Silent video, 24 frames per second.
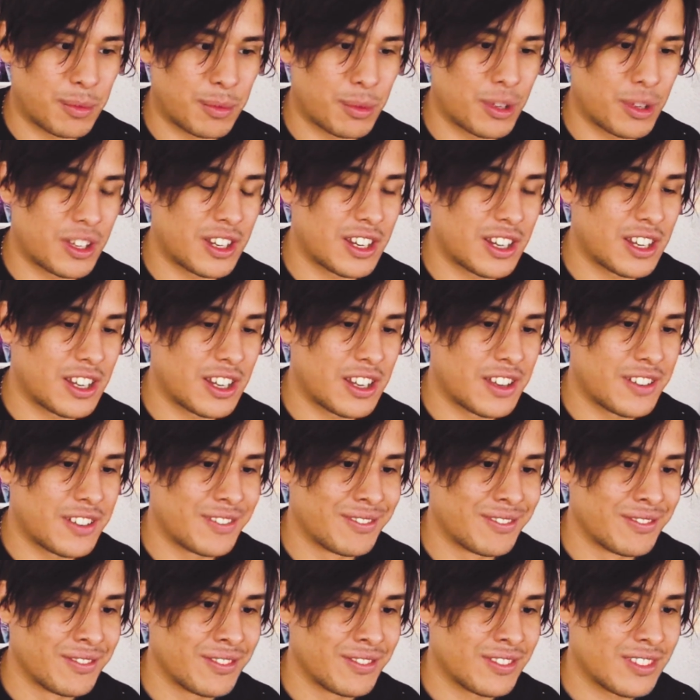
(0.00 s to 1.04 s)
but
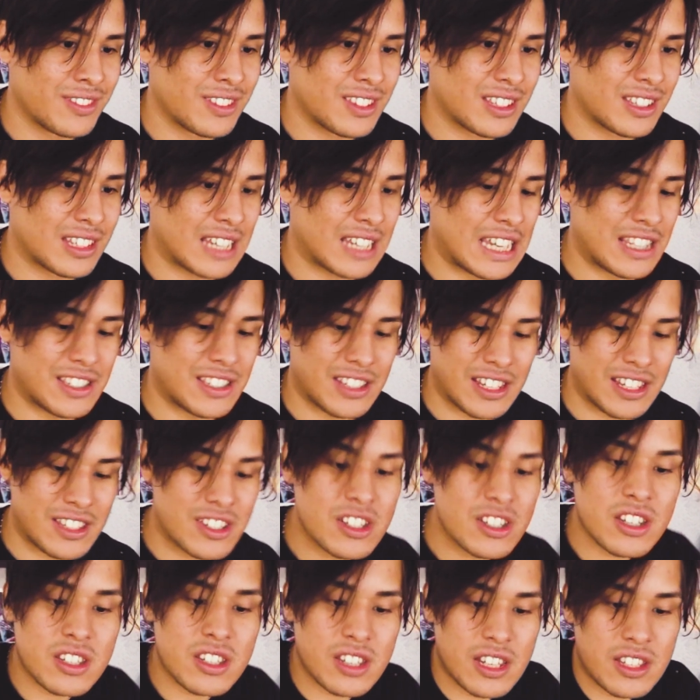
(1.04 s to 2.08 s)
it's
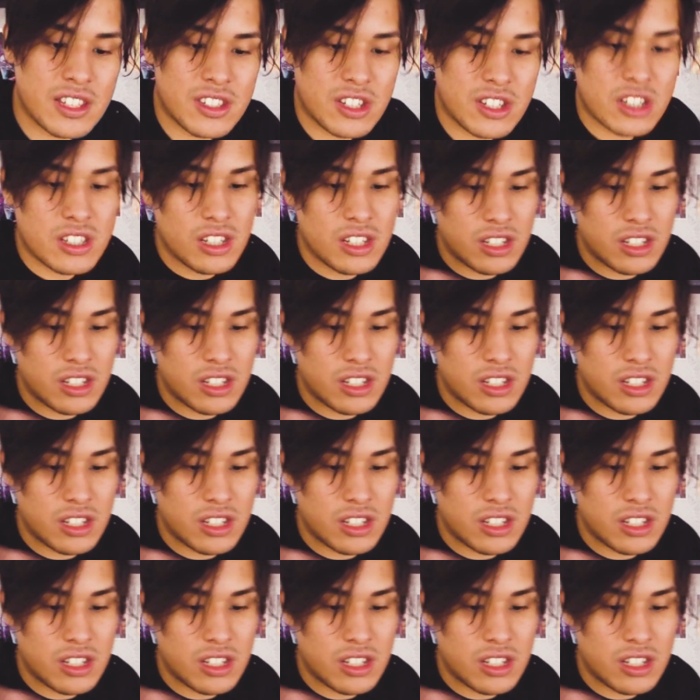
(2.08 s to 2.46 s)
just a